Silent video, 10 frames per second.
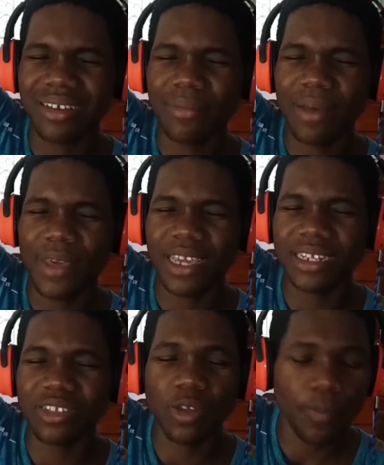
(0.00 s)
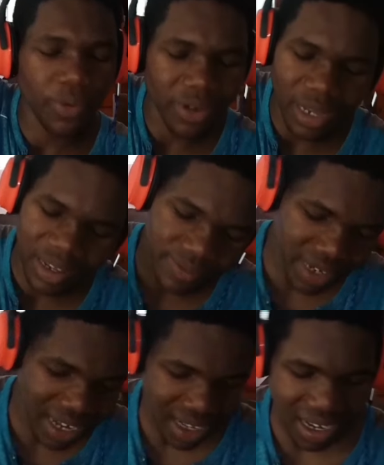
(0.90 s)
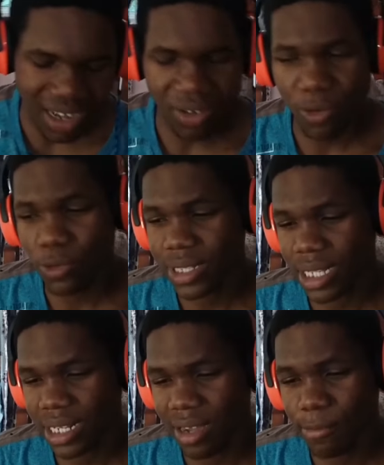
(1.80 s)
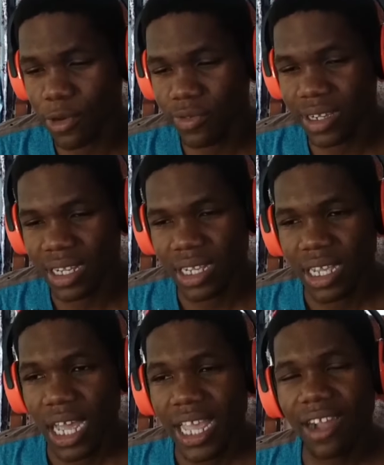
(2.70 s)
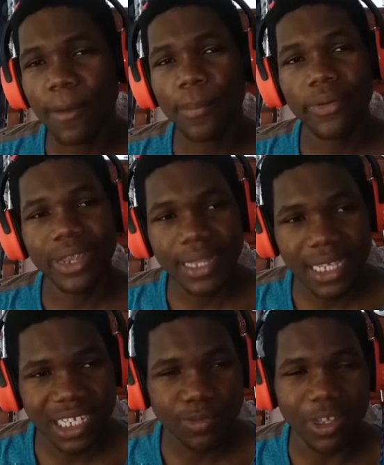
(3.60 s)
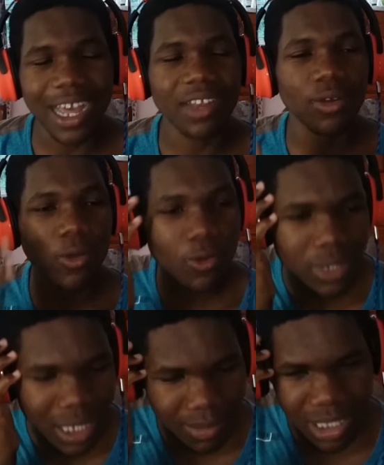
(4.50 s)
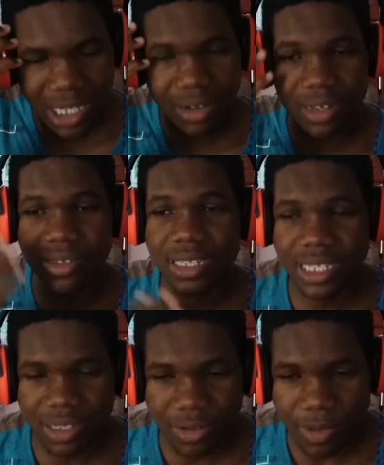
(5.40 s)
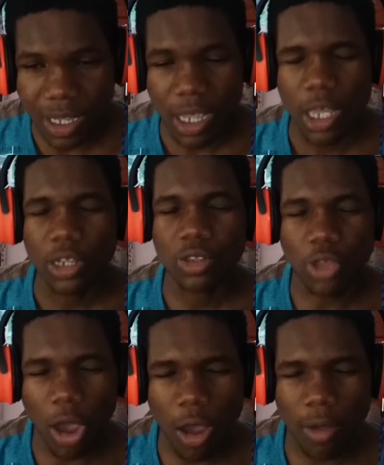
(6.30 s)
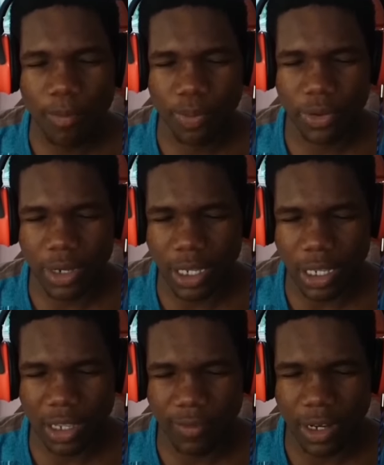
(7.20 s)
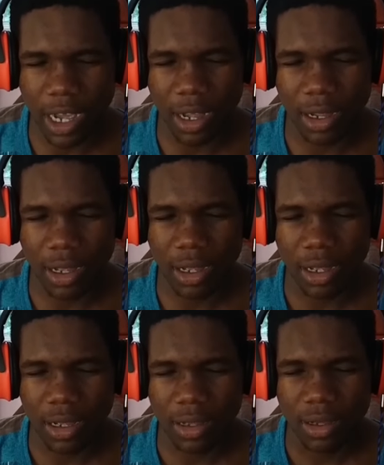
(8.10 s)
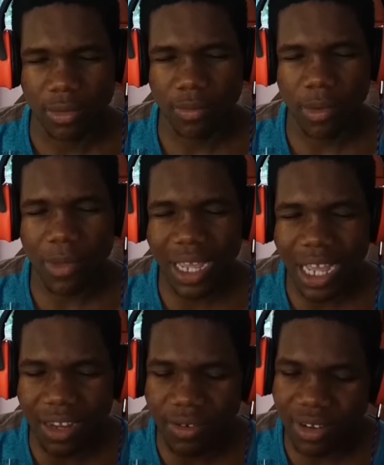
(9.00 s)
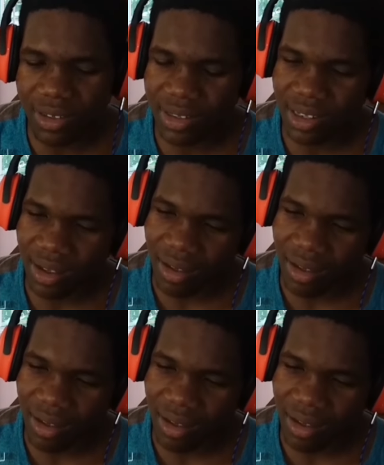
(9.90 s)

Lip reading: my baby, it's not pre-evil, dog. And a good thing, dog. You know what? You go pre-it, yes, but and a good thing, my general. Just listen to me. Don't pre-evil, dog. Make God just